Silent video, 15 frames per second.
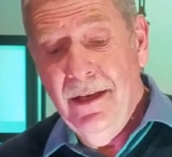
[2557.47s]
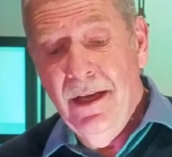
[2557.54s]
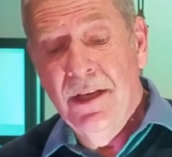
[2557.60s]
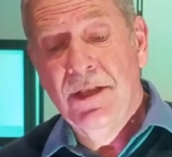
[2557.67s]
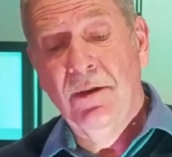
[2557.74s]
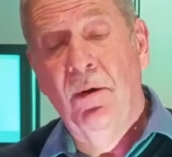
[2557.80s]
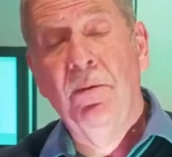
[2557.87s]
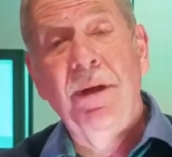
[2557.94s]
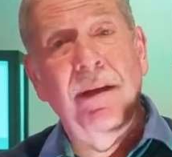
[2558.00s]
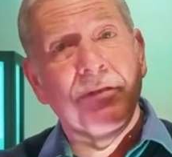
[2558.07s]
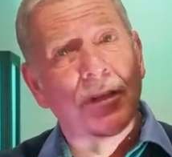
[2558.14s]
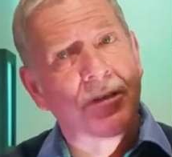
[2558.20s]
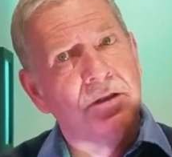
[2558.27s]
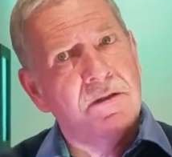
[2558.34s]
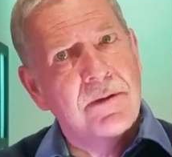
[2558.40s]
So what we have to
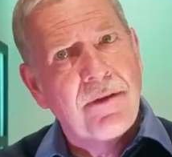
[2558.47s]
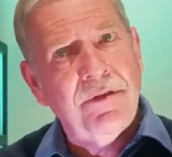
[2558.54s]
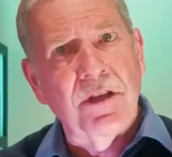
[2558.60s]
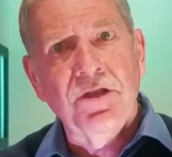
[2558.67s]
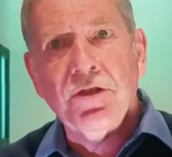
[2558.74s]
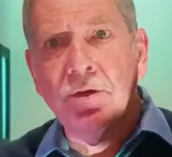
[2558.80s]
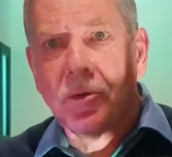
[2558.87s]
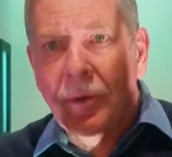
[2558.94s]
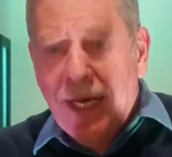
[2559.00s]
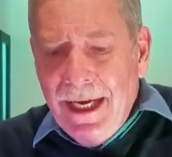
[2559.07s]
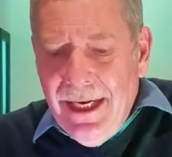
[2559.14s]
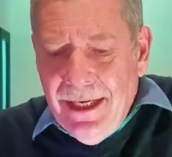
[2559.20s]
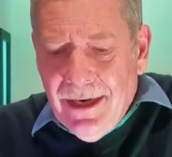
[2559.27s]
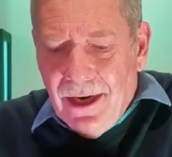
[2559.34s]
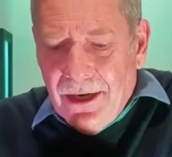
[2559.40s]
do is we have to
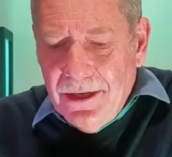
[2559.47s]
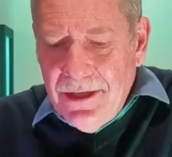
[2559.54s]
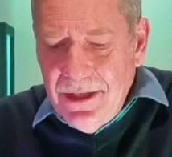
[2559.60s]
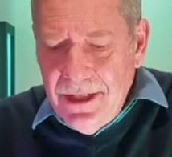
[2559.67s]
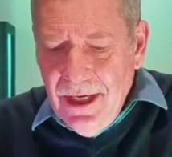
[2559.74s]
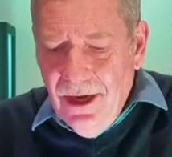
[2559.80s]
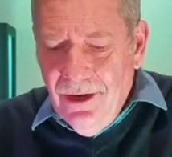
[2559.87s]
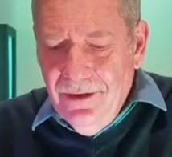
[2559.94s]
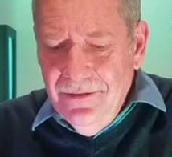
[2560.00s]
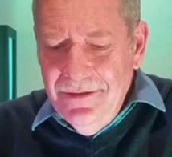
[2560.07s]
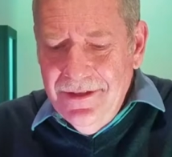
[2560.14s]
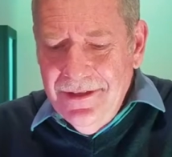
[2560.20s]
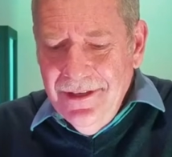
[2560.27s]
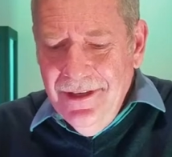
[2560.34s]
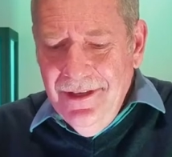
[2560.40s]
train
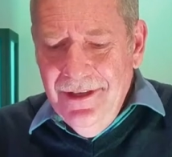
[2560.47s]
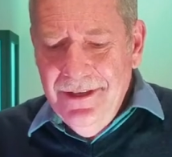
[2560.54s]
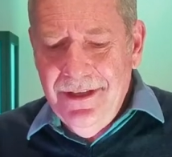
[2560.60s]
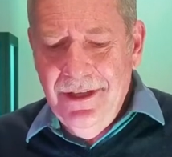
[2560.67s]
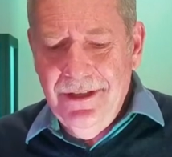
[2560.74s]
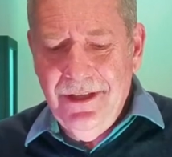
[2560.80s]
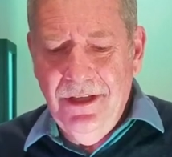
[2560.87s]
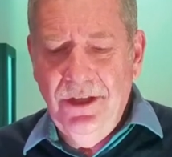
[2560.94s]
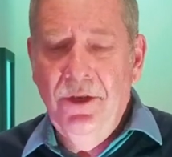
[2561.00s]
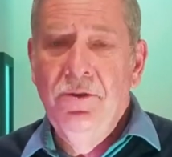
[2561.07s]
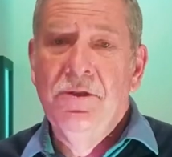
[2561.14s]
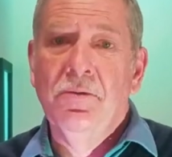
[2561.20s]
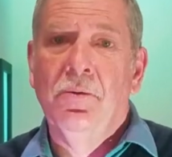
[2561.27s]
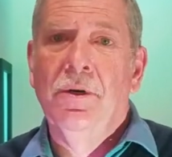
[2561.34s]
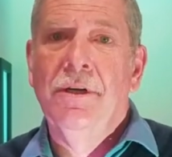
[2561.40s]
ourselves to
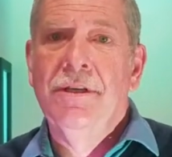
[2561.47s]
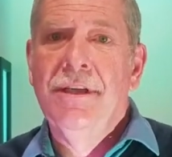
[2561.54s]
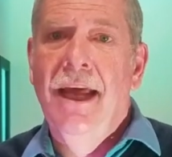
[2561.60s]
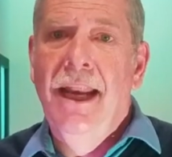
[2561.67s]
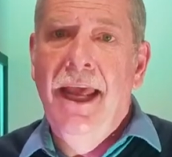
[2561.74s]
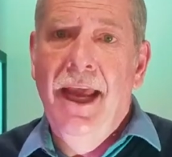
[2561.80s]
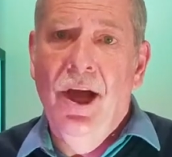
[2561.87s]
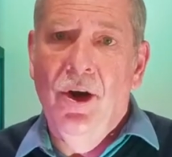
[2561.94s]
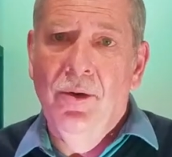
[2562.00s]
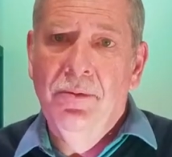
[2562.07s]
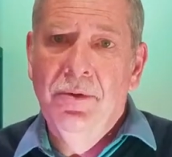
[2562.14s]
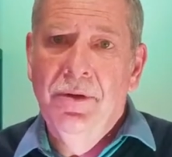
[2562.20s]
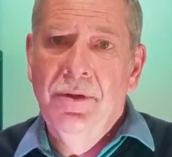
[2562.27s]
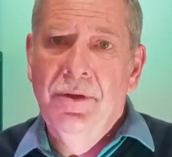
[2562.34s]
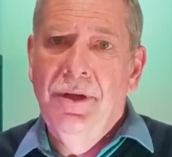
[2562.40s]
use words that help,
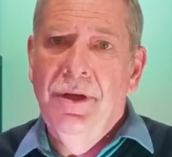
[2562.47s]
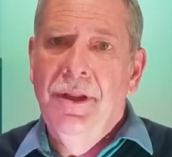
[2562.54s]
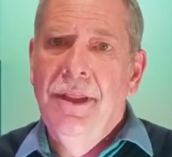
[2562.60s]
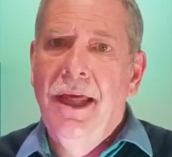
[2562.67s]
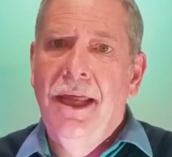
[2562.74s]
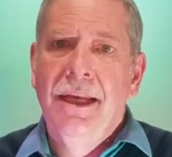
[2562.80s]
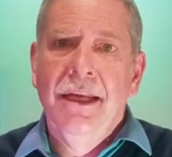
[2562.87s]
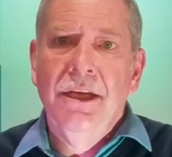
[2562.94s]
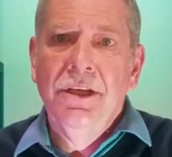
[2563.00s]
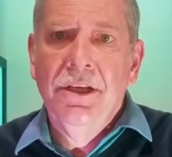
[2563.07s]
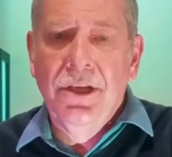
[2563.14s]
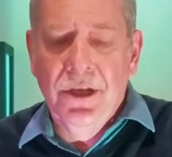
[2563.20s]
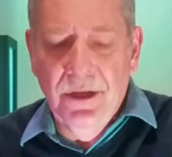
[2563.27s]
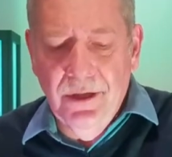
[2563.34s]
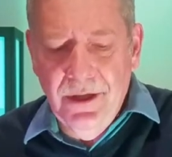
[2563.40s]
that
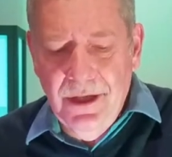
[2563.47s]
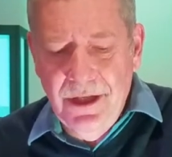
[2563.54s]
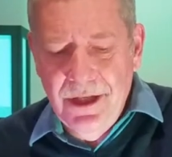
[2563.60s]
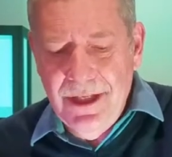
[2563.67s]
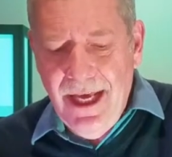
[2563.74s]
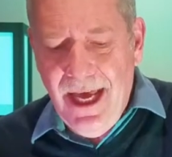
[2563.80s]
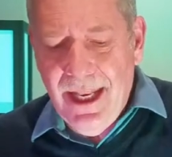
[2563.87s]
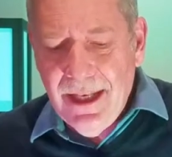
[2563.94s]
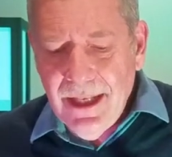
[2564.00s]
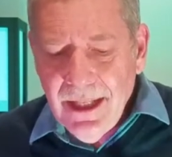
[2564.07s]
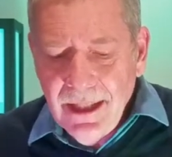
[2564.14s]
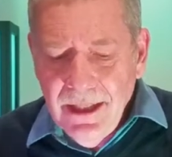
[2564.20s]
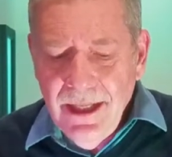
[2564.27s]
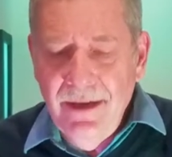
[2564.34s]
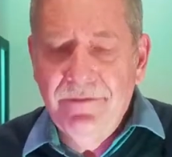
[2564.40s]
encourage, that
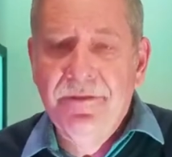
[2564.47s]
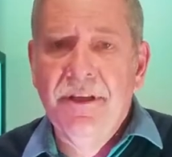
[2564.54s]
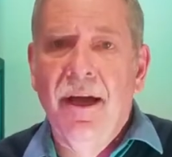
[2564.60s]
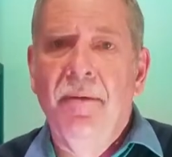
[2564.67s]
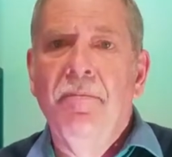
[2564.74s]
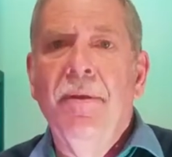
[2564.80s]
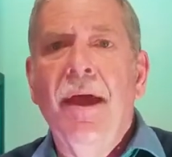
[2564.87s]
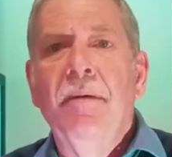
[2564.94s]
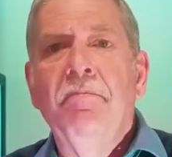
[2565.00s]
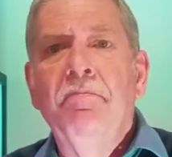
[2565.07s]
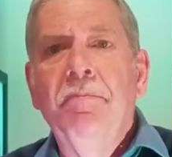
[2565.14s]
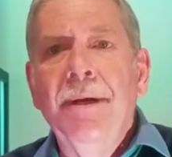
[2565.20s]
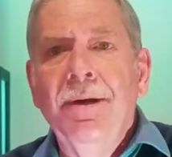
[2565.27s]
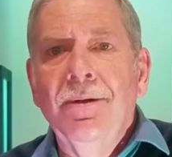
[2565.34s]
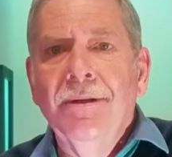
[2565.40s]
lift up, that
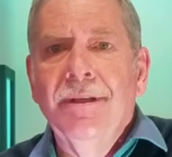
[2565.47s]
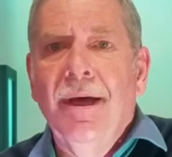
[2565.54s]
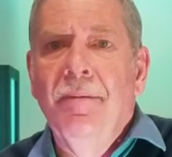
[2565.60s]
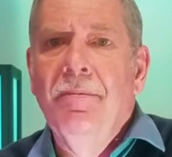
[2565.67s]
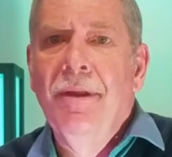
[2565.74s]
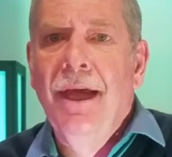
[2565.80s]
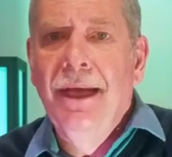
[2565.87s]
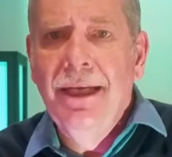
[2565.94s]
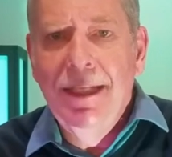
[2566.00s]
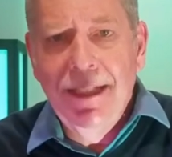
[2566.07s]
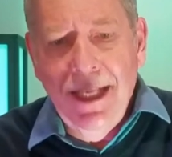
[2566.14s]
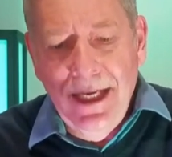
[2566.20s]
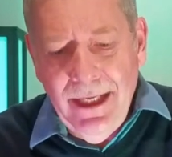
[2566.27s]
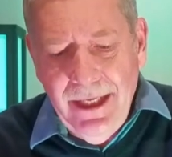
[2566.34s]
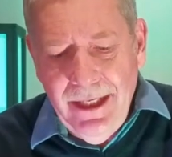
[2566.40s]
build up,
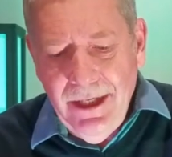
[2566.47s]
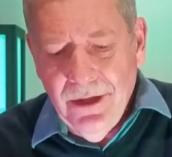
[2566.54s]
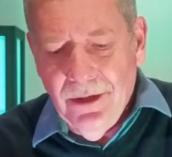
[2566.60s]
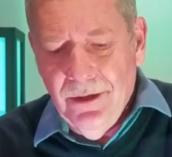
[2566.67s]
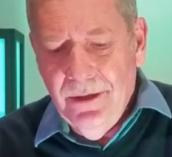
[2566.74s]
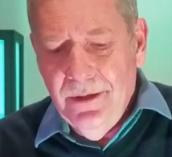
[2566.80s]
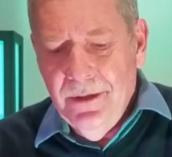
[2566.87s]
that heal.